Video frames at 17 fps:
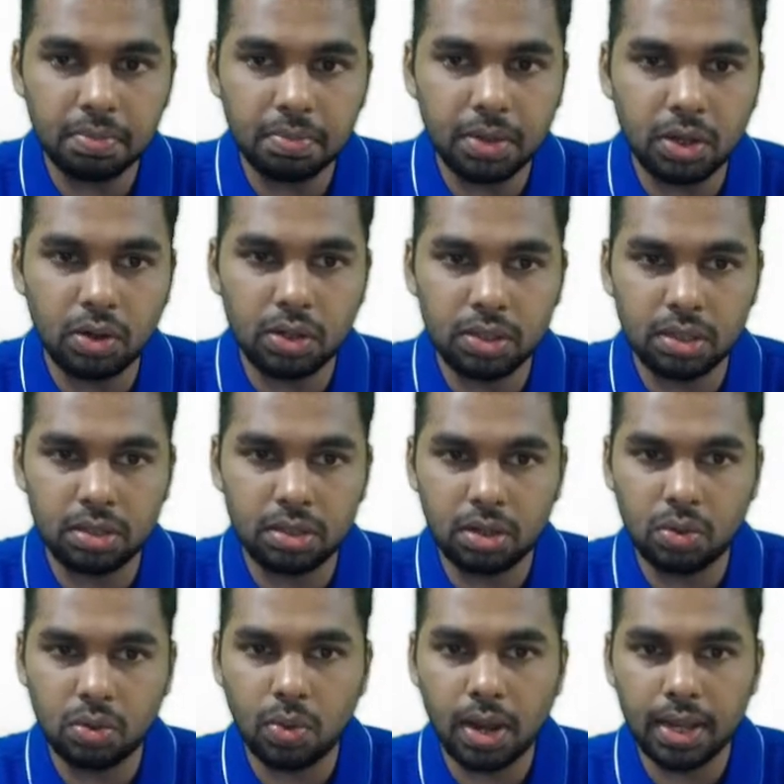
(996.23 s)
because it
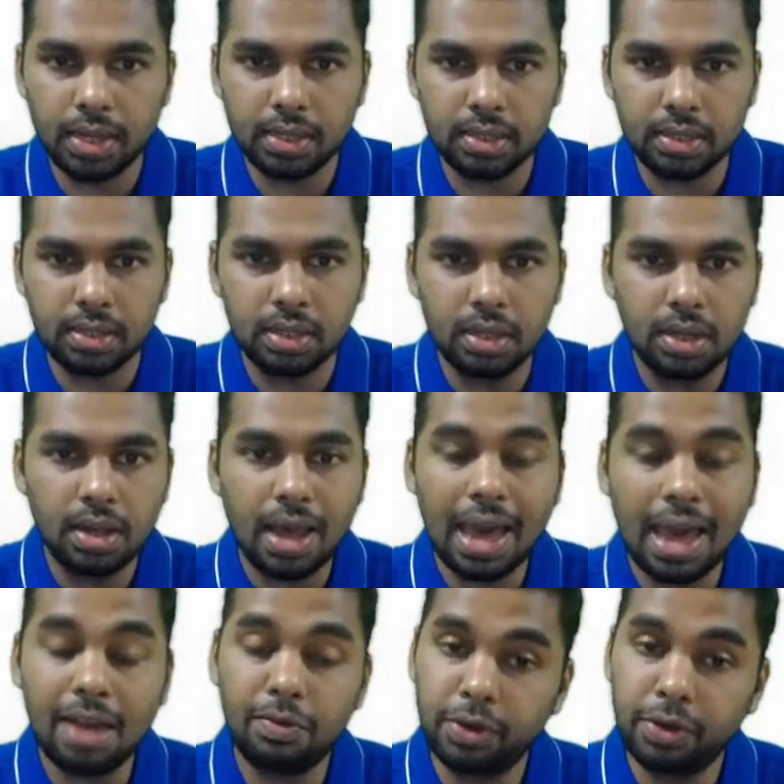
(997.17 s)
requires
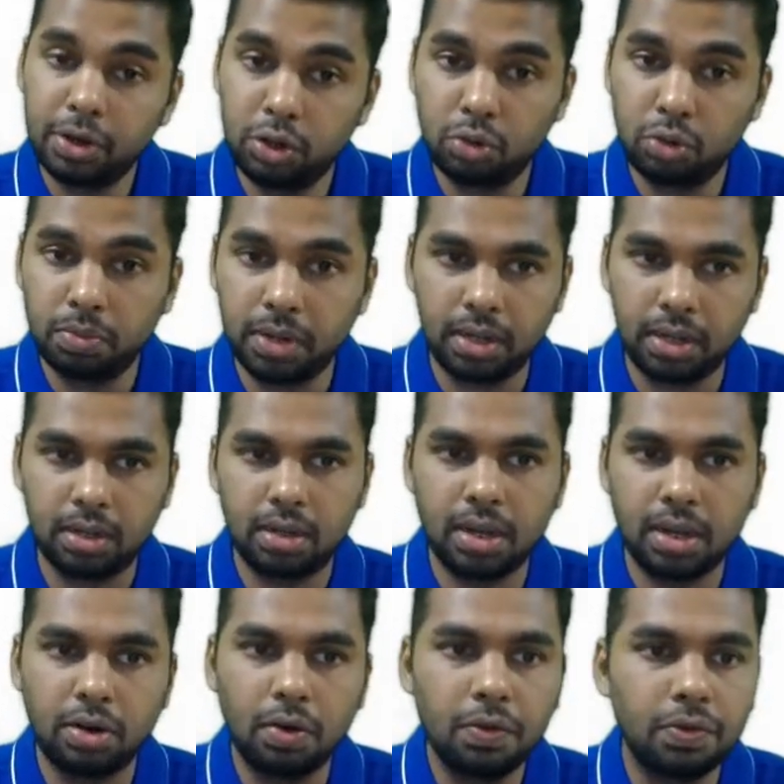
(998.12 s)
alphanumeric
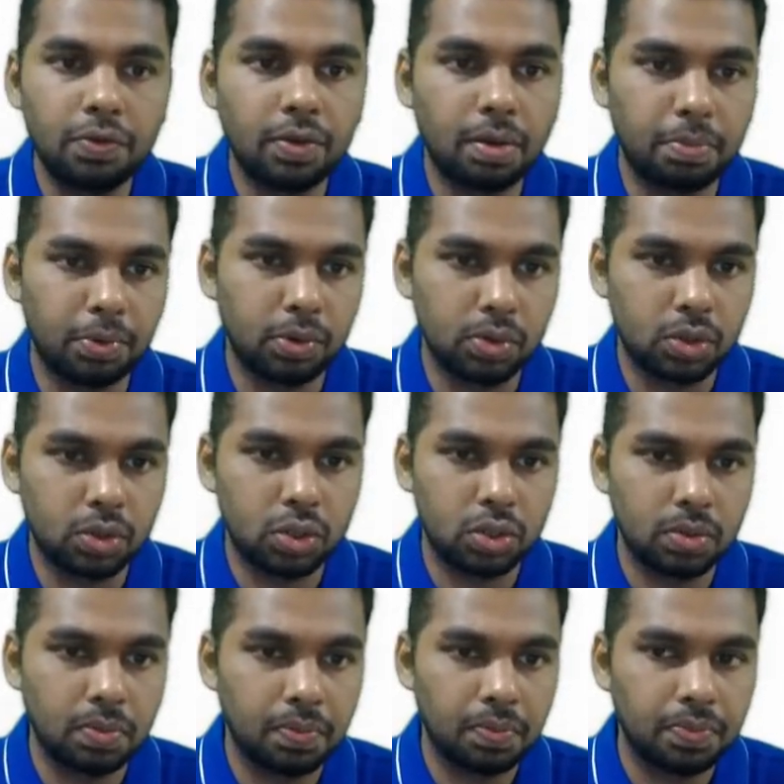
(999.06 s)
kind of approach.
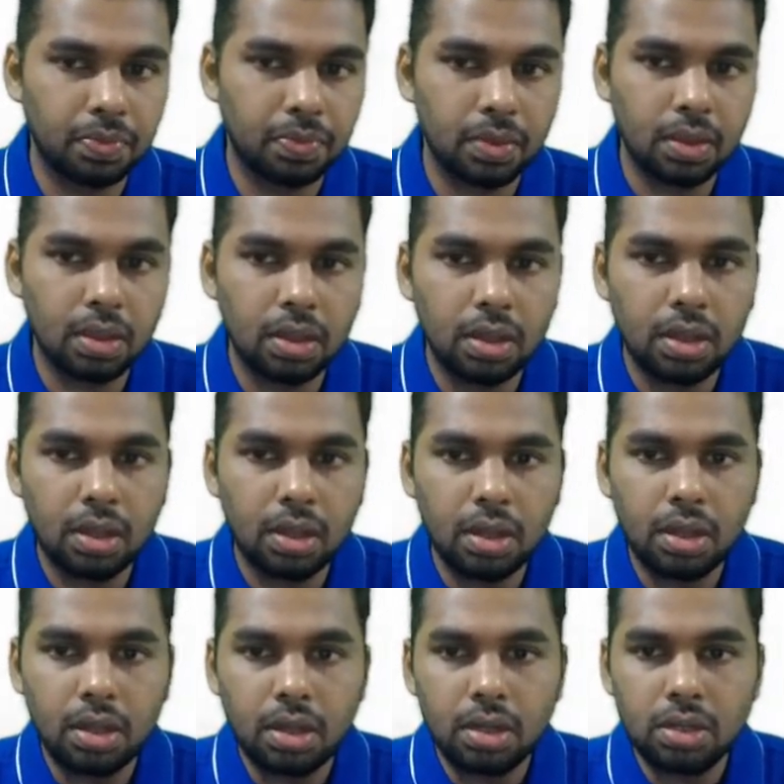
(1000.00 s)

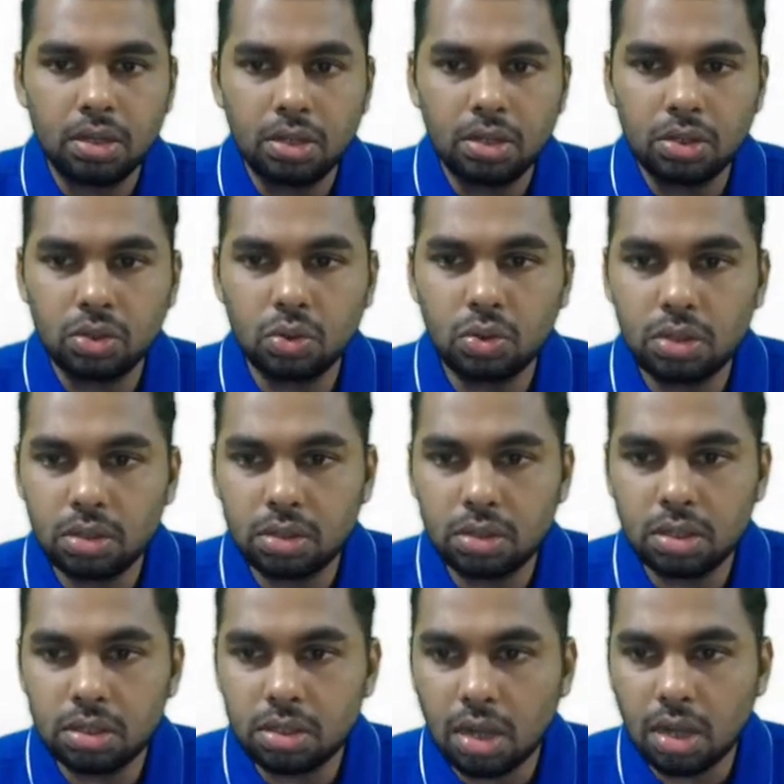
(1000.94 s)
So this
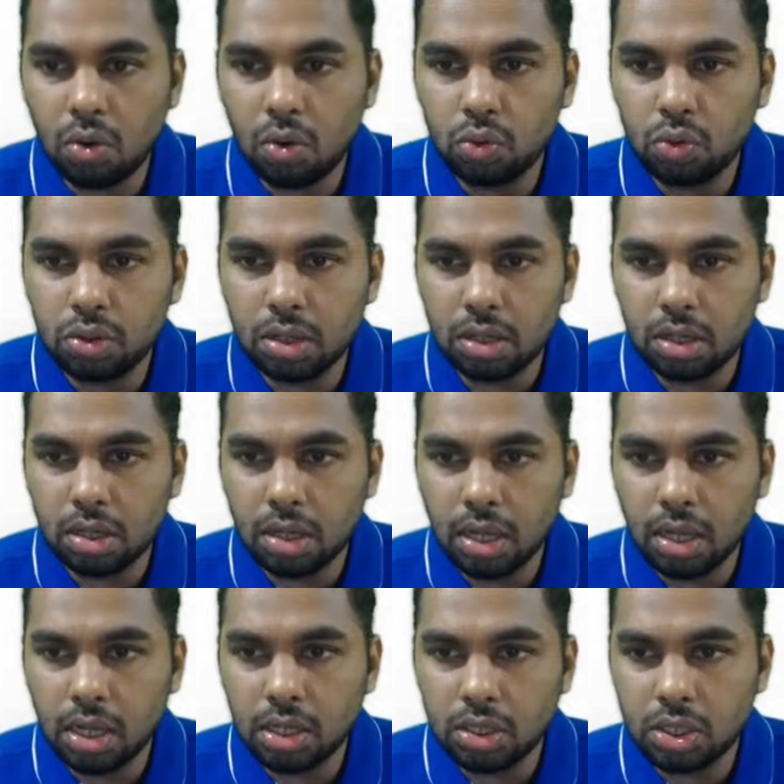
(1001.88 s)
is how the
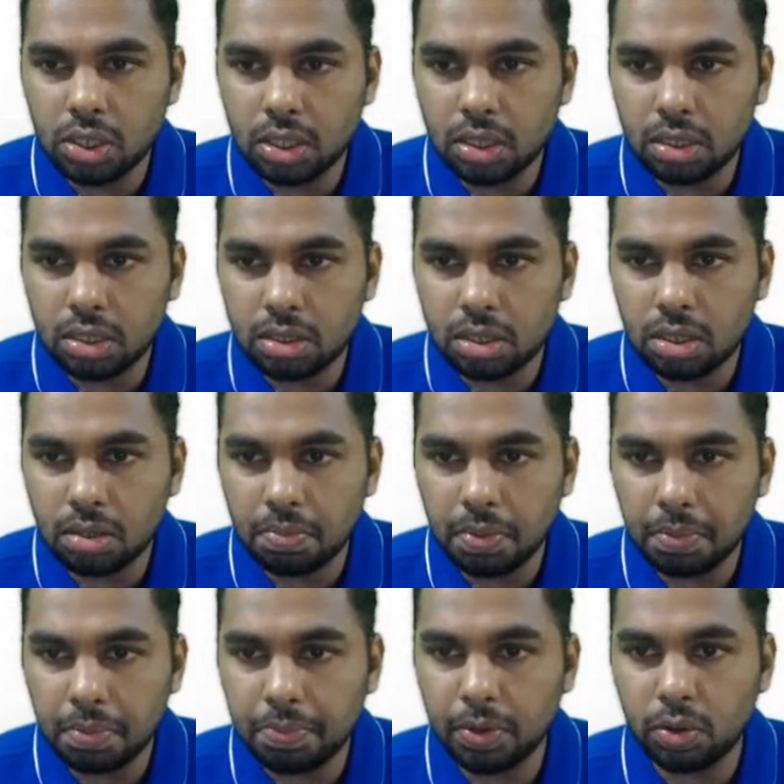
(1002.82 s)
ancient
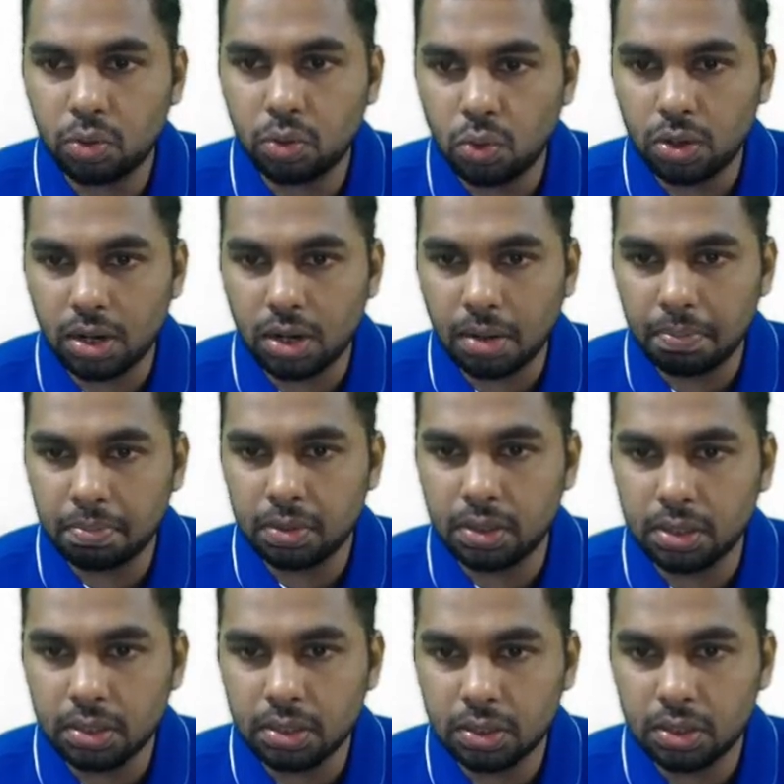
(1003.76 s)
people wrote
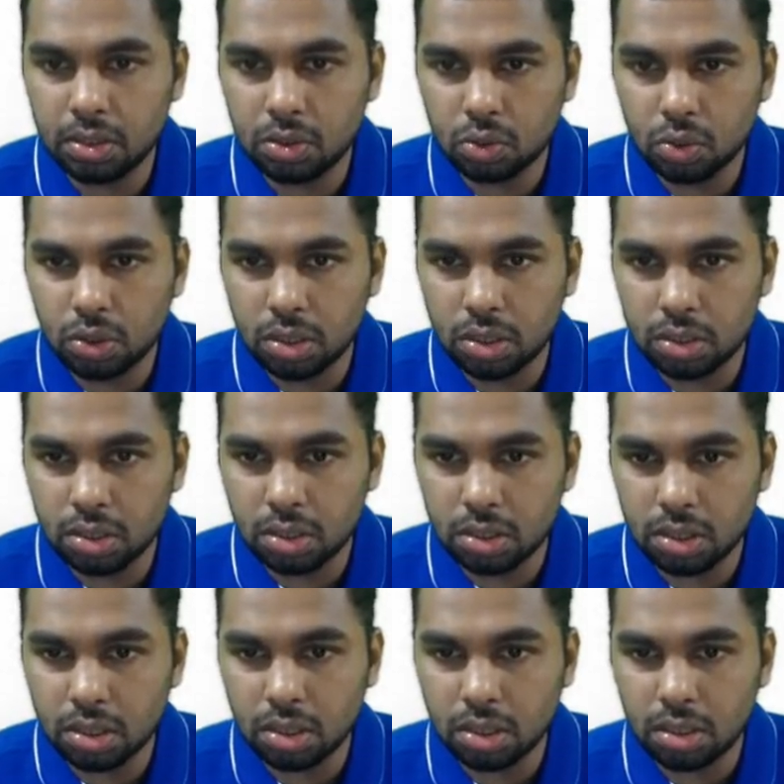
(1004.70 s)
numbers. So this
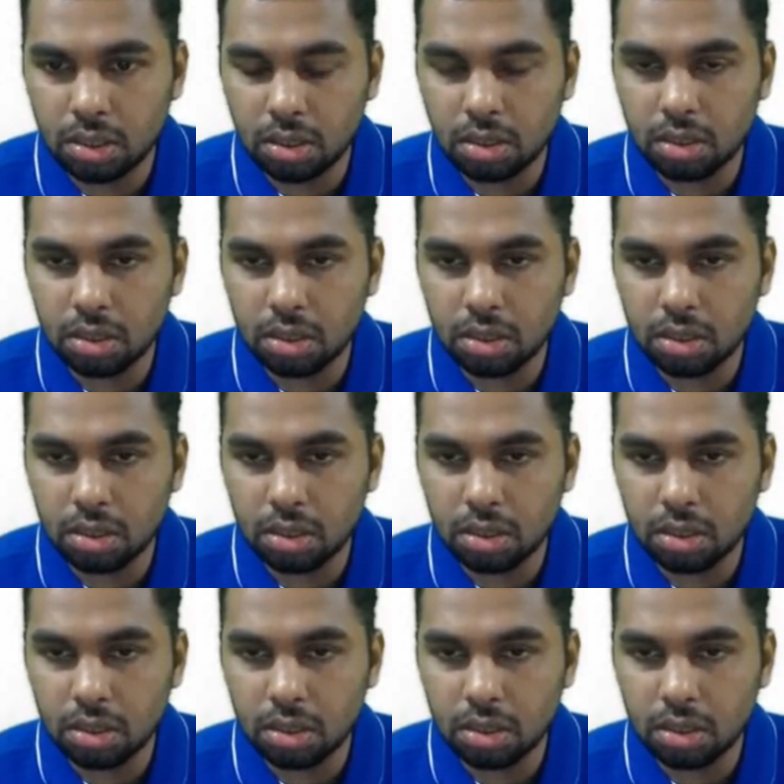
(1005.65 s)
is in